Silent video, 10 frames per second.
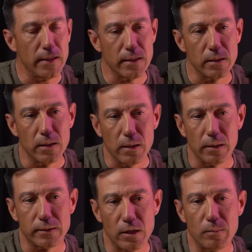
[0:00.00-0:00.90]
And
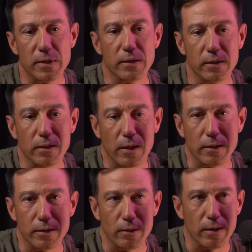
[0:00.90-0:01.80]
tell me
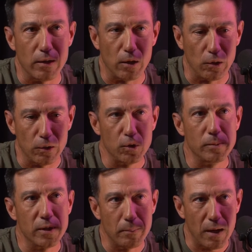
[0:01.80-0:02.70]
a little
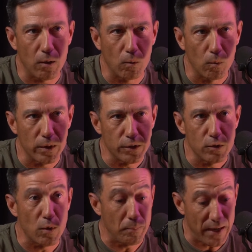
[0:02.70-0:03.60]
bit about what
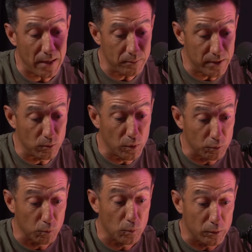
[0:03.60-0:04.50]
you and Pam did
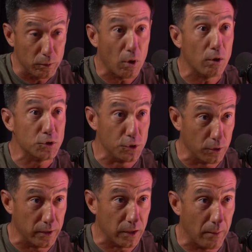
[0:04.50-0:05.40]
with regards to
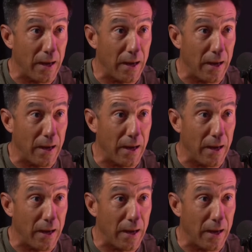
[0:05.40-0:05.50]
your income.